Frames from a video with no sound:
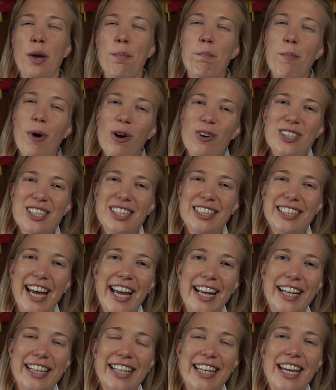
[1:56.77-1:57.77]
most
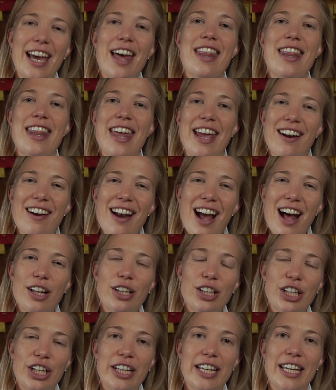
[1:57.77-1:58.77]
likely they're
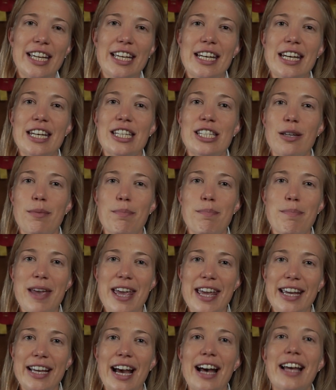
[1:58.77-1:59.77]
not looking to
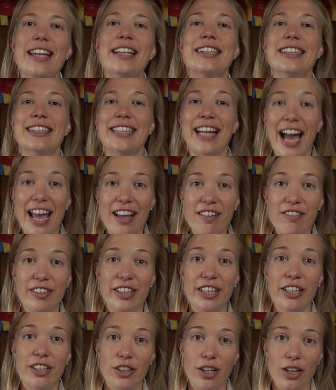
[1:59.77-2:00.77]
make a
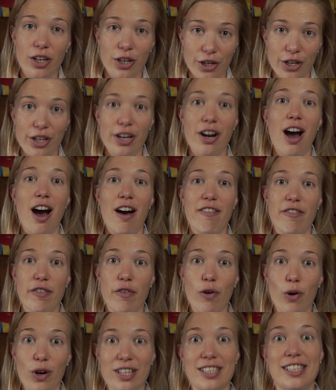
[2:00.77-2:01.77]
livelihood off
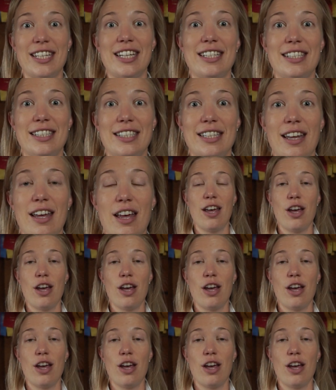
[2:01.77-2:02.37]
of horses.